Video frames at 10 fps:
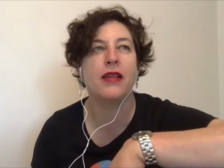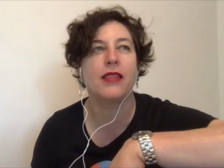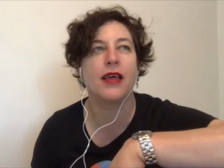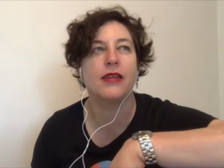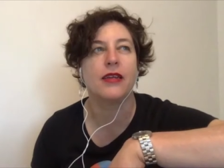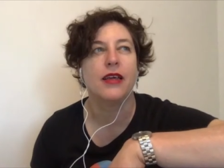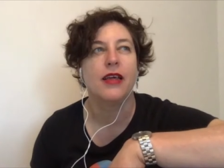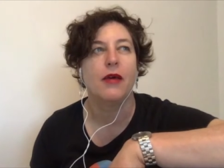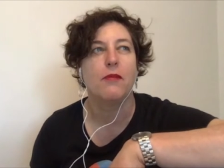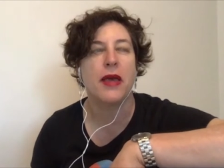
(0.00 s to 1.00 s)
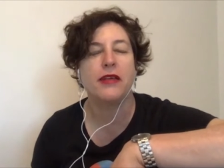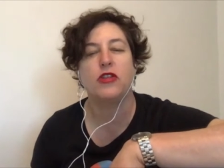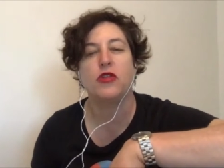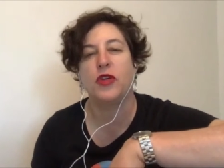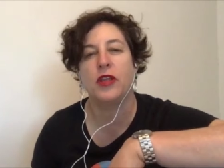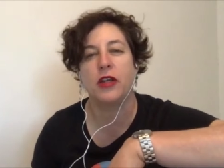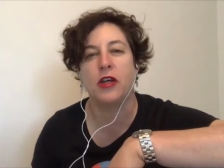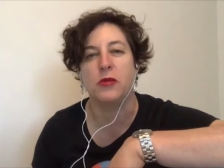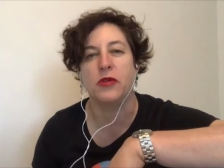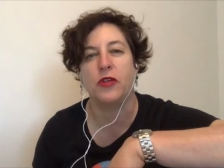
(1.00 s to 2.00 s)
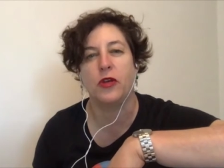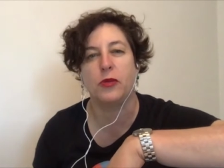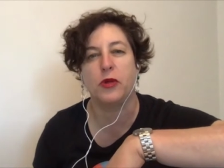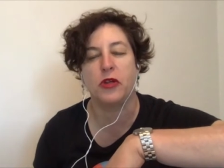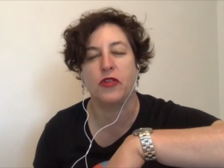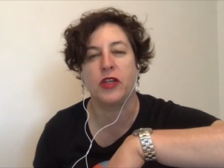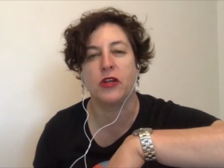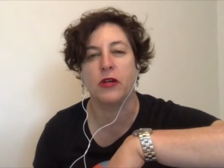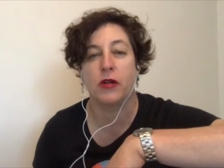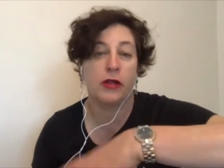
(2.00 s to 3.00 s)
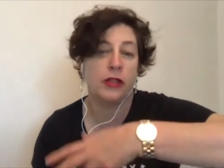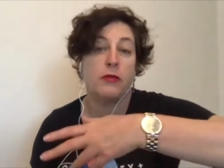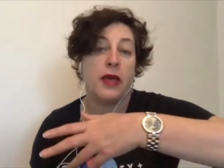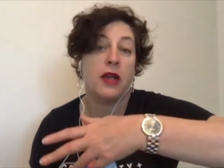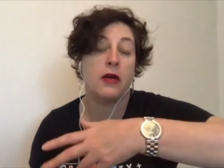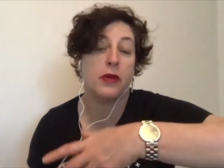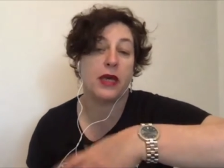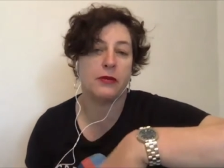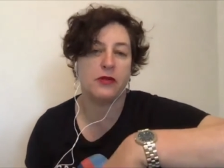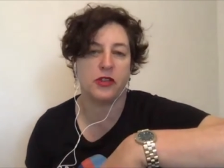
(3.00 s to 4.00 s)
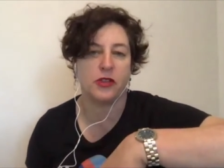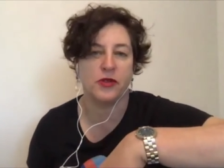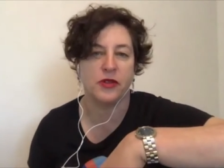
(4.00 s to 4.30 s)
it that makes you feel at home, if you could put your finger on it? And you may not be able to.